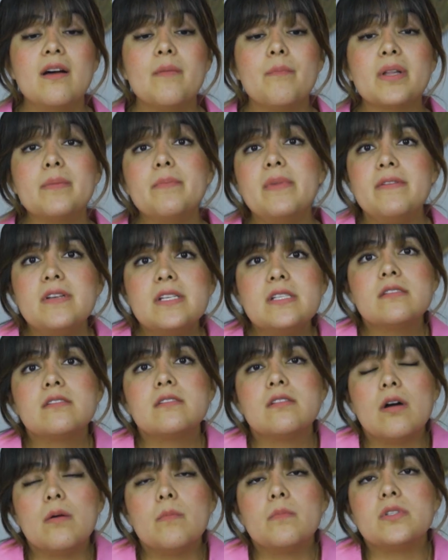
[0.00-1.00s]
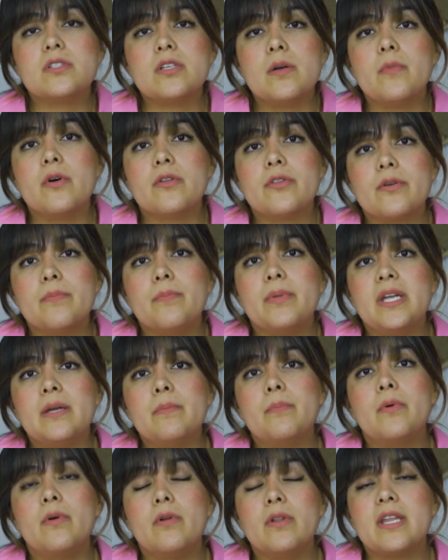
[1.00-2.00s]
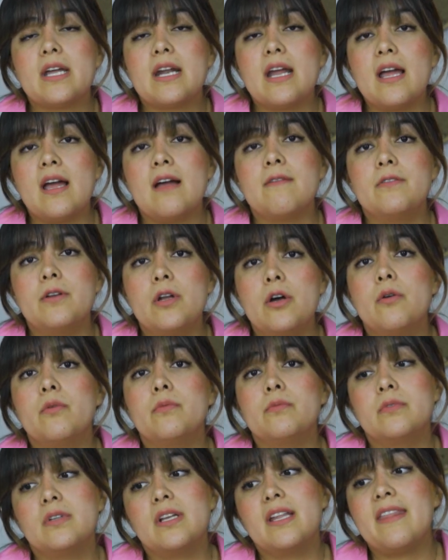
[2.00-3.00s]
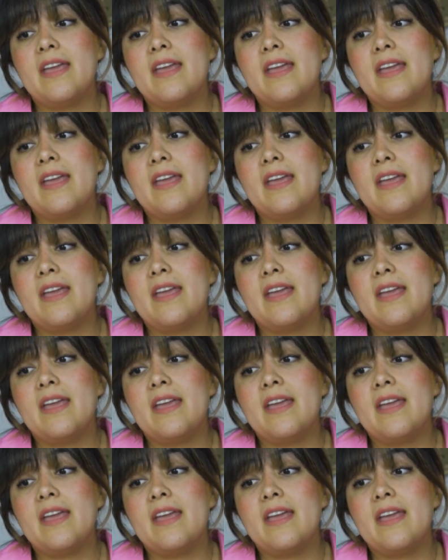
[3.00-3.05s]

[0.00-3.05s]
but maybe some, some other people that I have known,